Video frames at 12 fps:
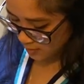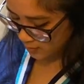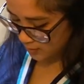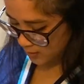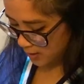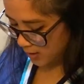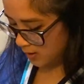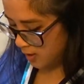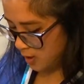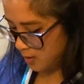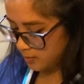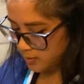Okay,
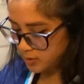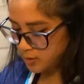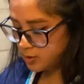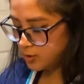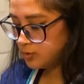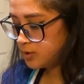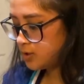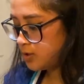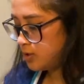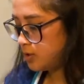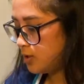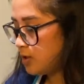Mr. Jones, do
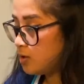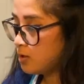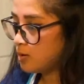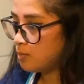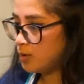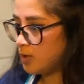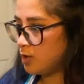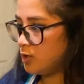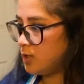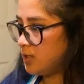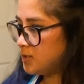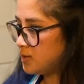you think you can bring your
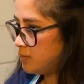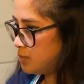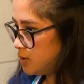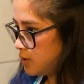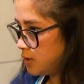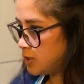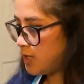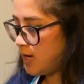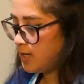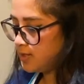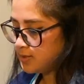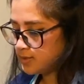knees up to your
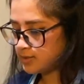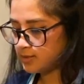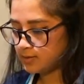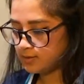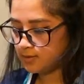chest?